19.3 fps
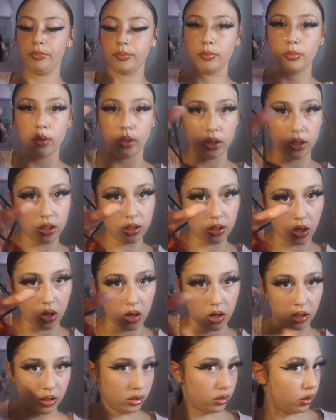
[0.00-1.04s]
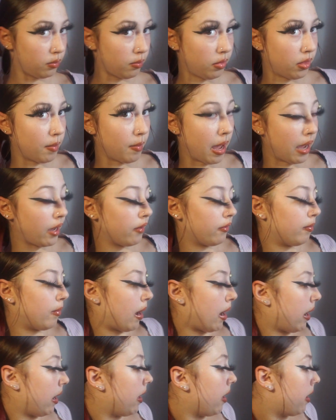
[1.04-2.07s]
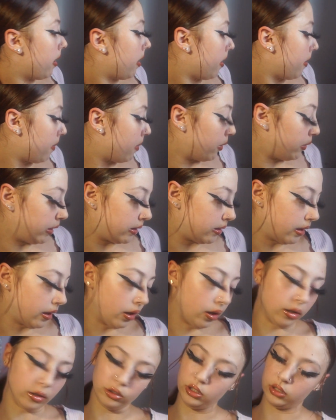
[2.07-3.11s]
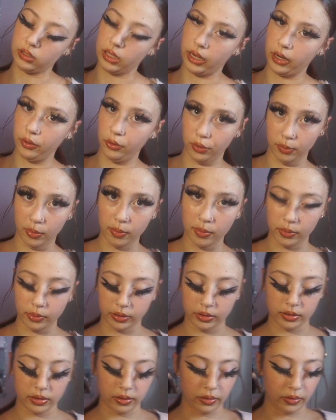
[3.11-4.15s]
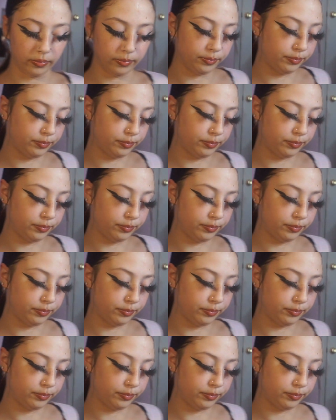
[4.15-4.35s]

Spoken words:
put this on to the back of my ponytail just like a normal ponytail.